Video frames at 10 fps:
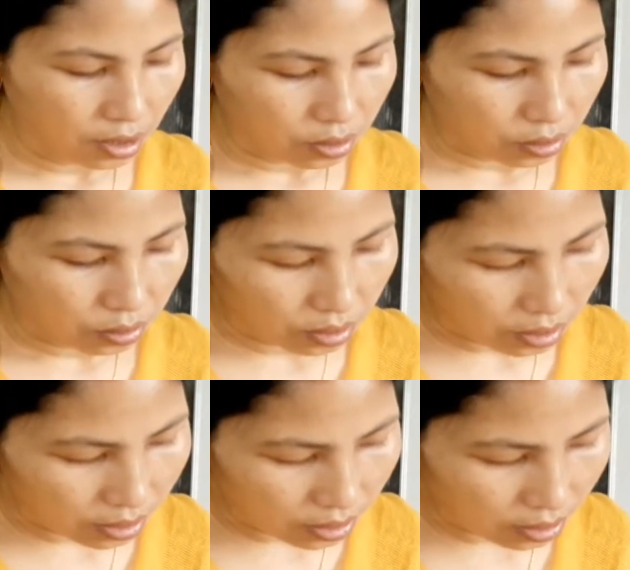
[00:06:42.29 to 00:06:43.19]
So
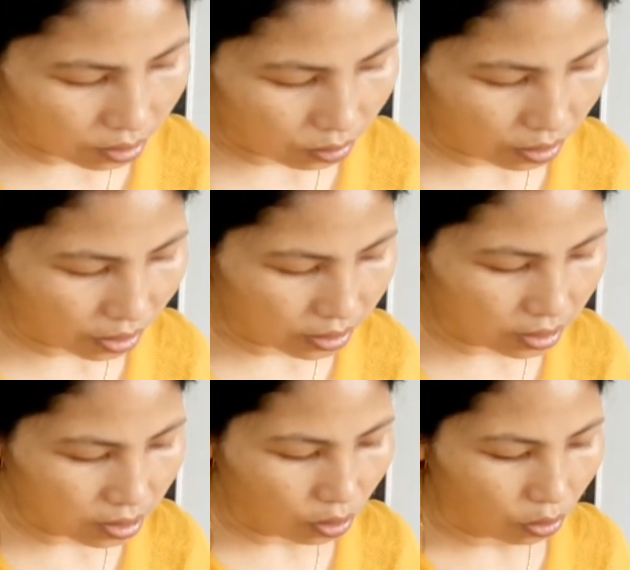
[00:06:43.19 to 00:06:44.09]
this is known as
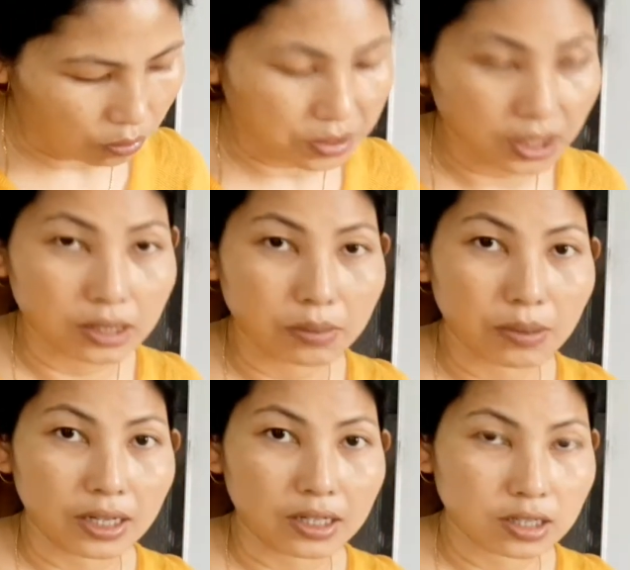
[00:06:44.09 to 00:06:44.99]
the objective
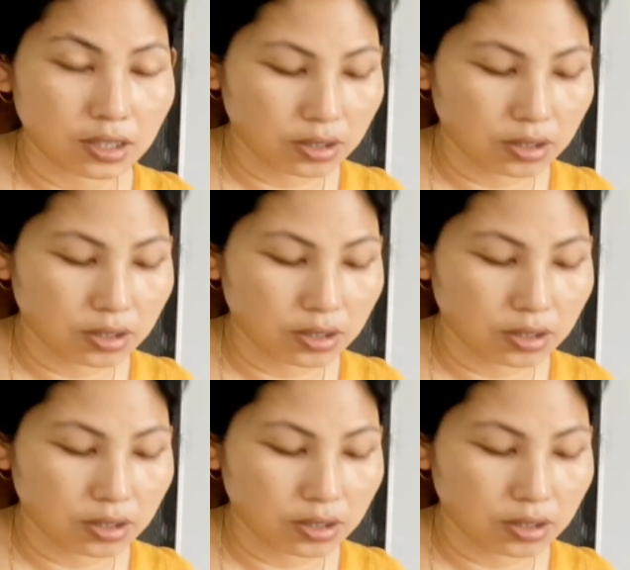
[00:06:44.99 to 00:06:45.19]
lens.